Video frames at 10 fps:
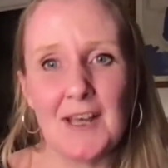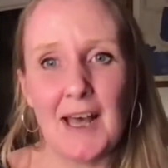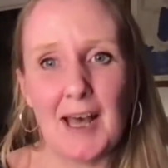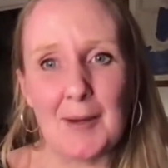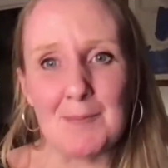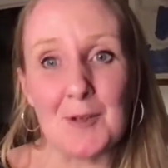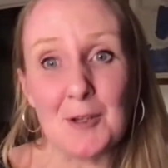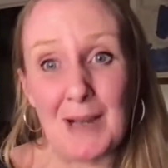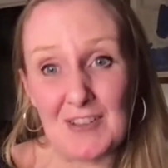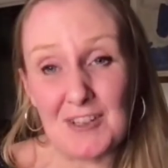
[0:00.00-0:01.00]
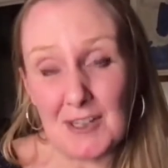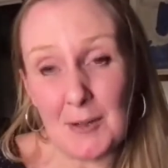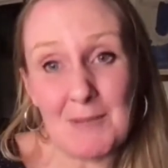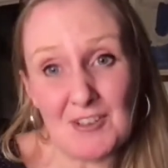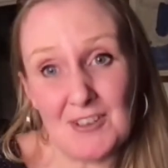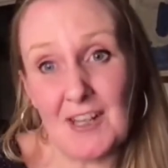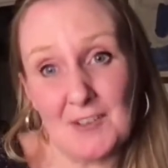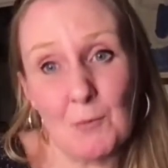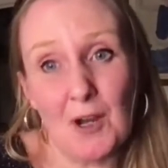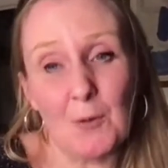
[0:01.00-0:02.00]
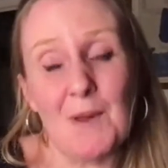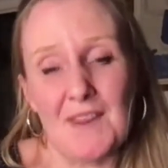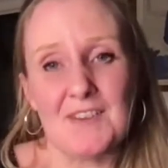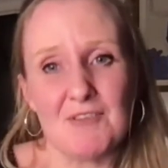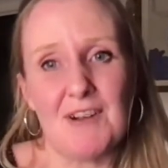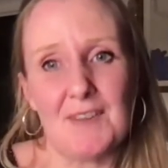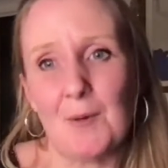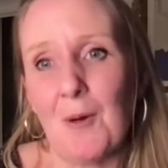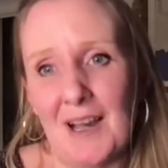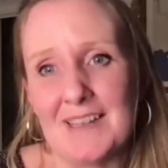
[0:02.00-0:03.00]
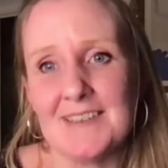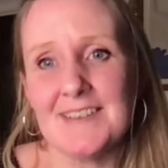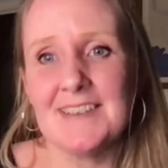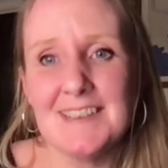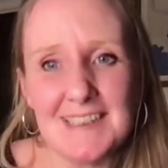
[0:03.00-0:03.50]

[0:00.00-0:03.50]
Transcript: who actually commission us and work with us to run the choirs,